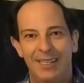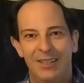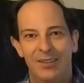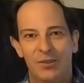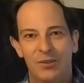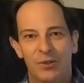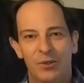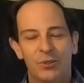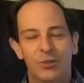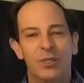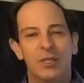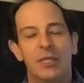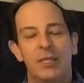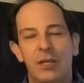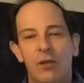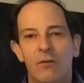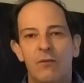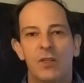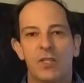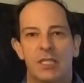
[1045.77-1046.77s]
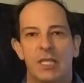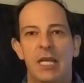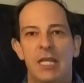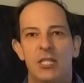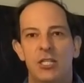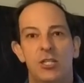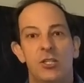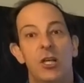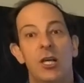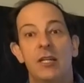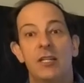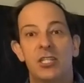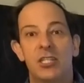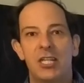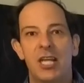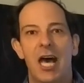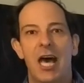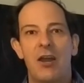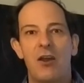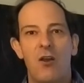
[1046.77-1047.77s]
All the conversations I had
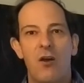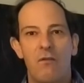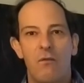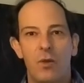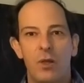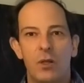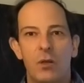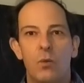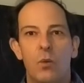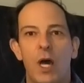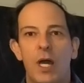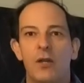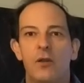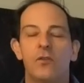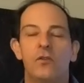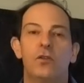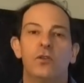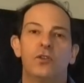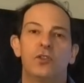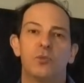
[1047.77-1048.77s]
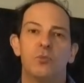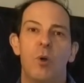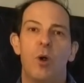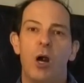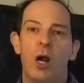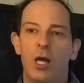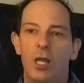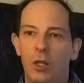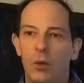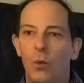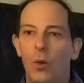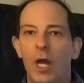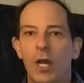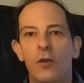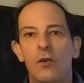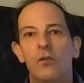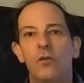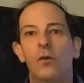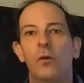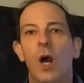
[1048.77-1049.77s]
started off with a wonderful smile, a
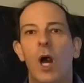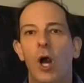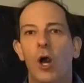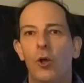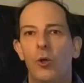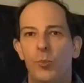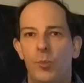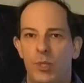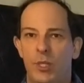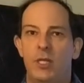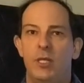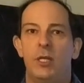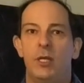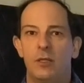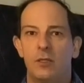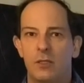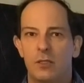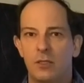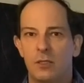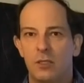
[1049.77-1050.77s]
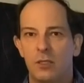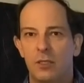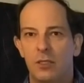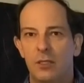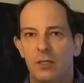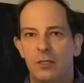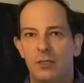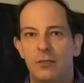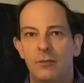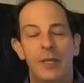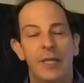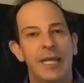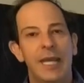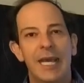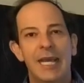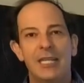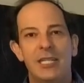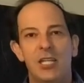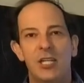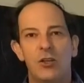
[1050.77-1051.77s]
wonderful openness to
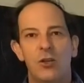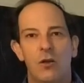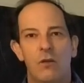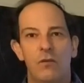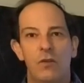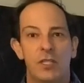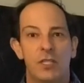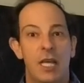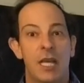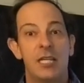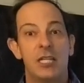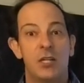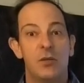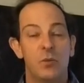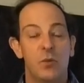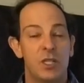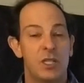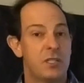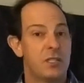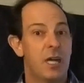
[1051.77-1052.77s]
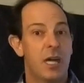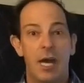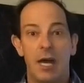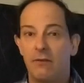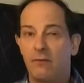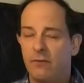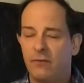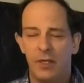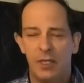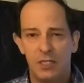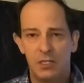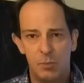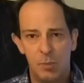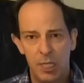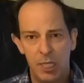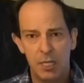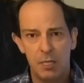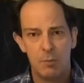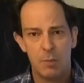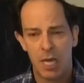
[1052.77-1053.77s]
engage in conversation with staff. It's
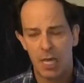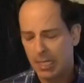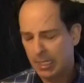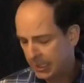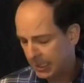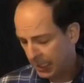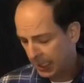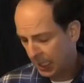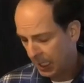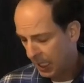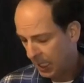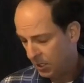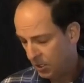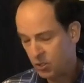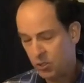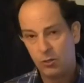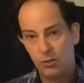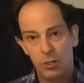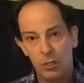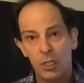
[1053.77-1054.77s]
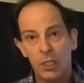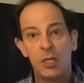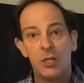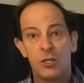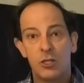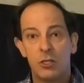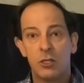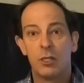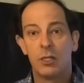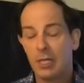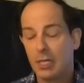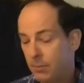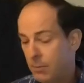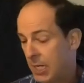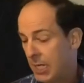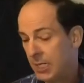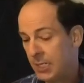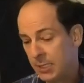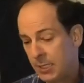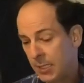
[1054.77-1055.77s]
been amazing, truly, truly
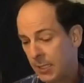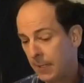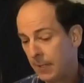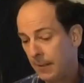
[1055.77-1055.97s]
amazing.